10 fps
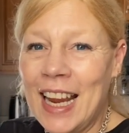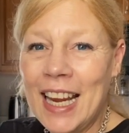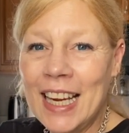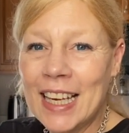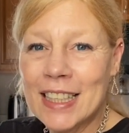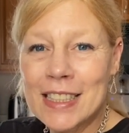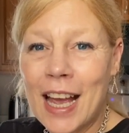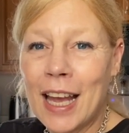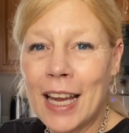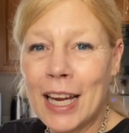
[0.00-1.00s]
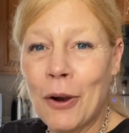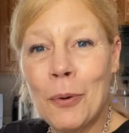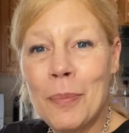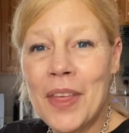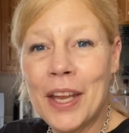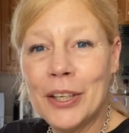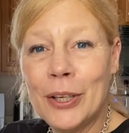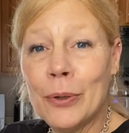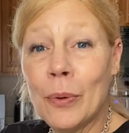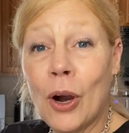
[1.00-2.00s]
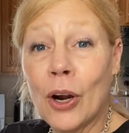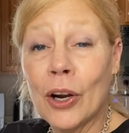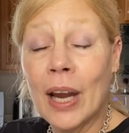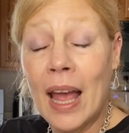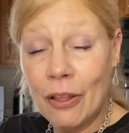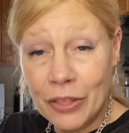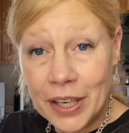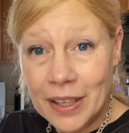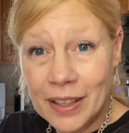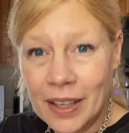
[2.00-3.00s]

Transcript: and I hope that you are healthy